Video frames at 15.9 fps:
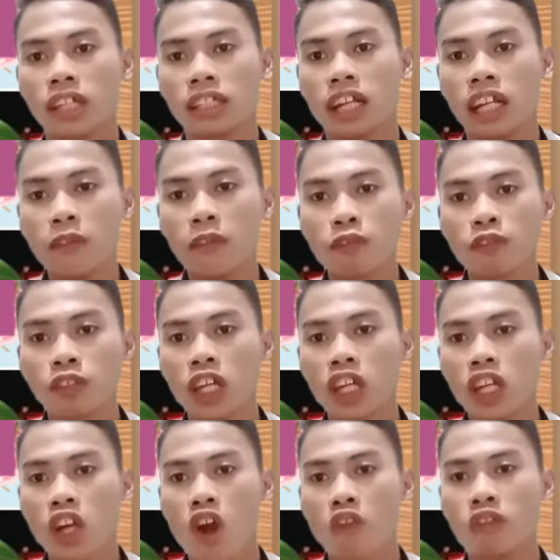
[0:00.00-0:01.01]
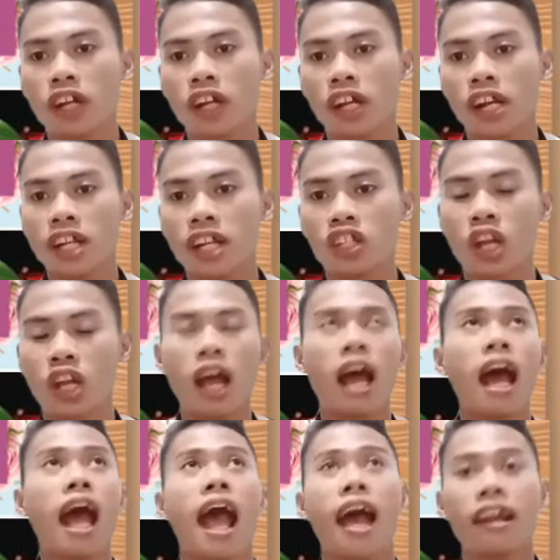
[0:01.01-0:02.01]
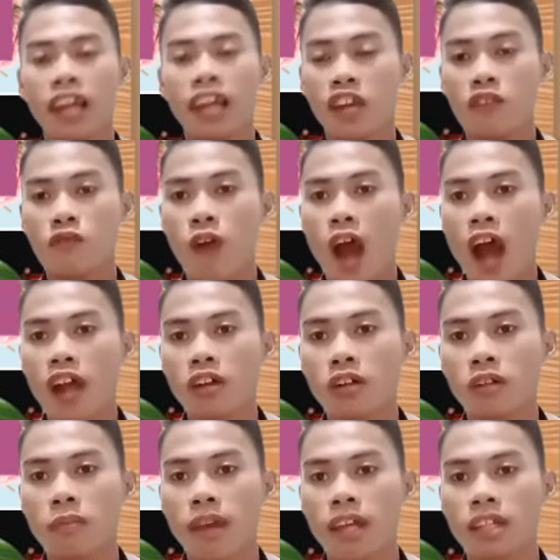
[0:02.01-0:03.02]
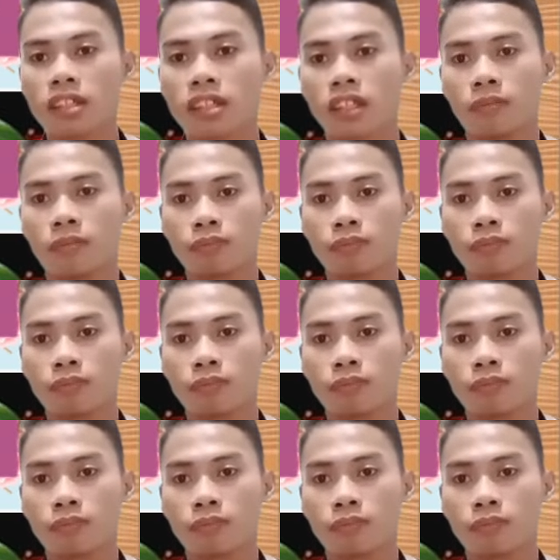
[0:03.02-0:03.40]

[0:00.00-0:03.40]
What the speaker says: drifting of the Earth and environment